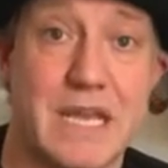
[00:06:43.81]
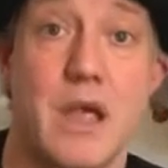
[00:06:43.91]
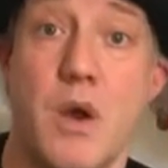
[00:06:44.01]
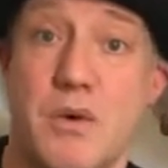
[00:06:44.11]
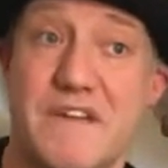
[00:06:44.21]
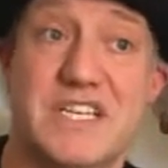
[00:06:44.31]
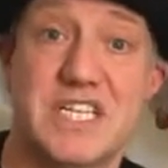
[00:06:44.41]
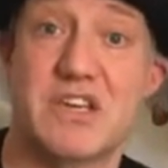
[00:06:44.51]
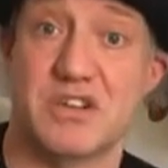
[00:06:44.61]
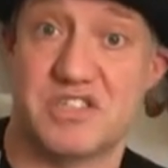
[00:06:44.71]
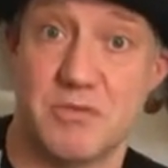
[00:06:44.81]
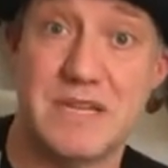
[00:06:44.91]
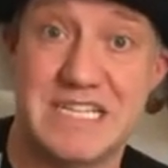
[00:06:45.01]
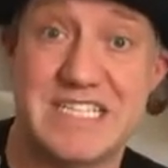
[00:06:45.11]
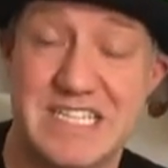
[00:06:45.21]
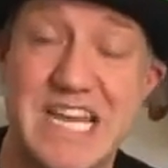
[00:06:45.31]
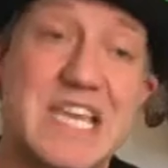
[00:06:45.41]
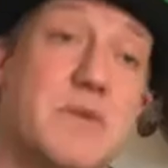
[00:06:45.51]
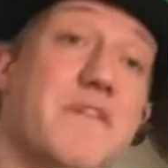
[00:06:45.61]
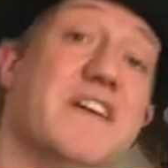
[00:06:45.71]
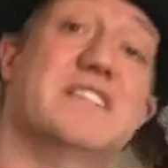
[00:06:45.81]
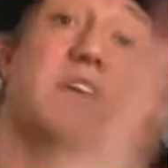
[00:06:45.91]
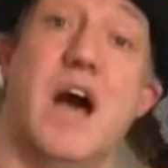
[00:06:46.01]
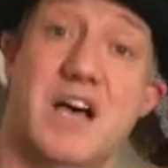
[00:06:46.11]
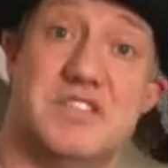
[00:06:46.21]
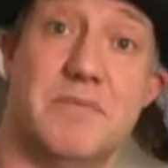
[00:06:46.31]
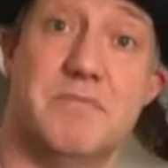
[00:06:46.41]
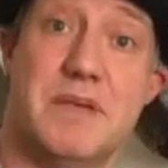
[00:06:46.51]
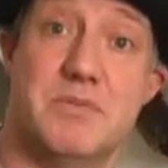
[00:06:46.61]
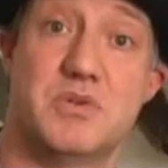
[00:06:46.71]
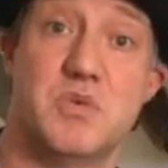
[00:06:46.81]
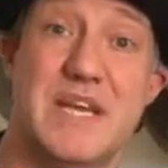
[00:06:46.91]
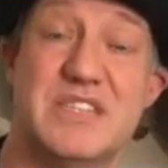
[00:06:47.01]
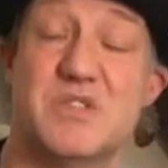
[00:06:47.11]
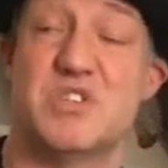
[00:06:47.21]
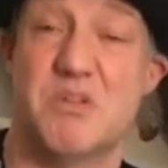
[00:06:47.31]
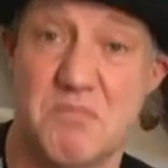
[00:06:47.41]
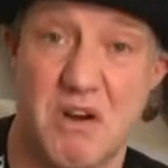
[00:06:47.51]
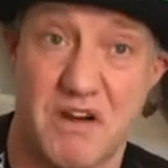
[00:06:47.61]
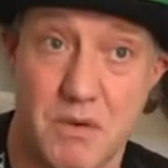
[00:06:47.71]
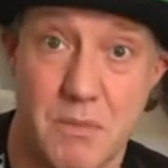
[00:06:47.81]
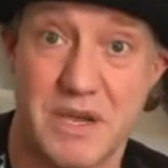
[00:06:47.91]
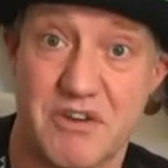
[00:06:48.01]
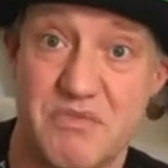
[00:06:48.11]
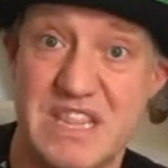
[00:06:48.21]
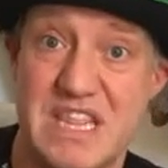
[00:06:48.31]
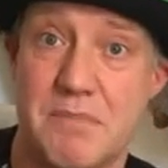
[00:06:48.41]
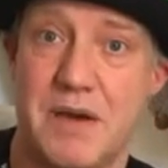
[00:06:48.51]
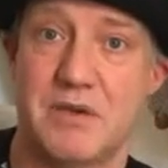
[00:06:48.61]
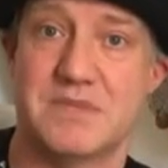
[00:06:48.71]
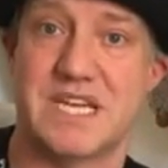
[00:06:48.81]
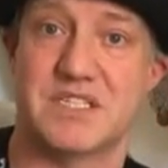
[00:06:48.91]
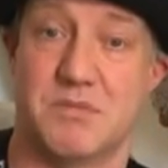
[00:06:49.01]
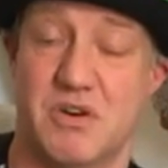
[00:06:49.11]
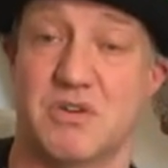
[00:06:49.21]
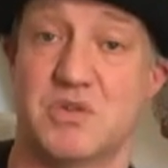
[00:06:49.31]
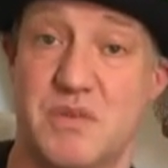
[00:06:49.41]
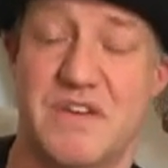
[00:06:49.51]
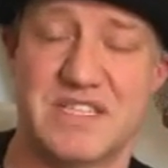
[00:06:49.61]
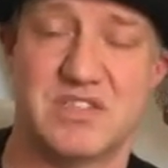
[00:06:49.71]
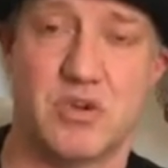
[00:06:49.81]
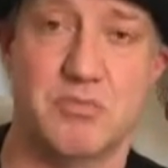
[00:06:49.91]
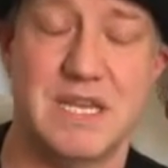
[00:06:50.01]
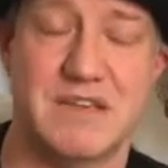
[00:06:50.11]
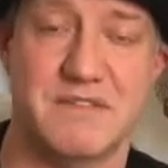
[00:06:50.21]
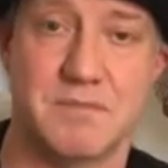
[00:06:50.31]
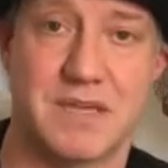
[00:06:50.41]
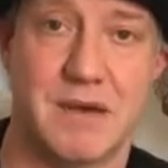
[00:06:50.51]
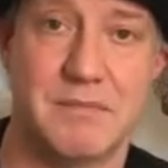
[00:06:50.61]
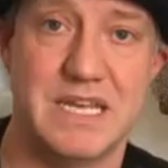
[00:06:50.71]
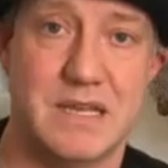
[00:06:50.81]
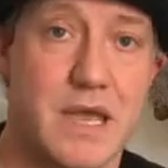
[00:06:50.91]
We've actually got so many today that we've had to ask some people to wait until tomorrow, and we're going to read their poems out tomorrow because we've had so many of them come in.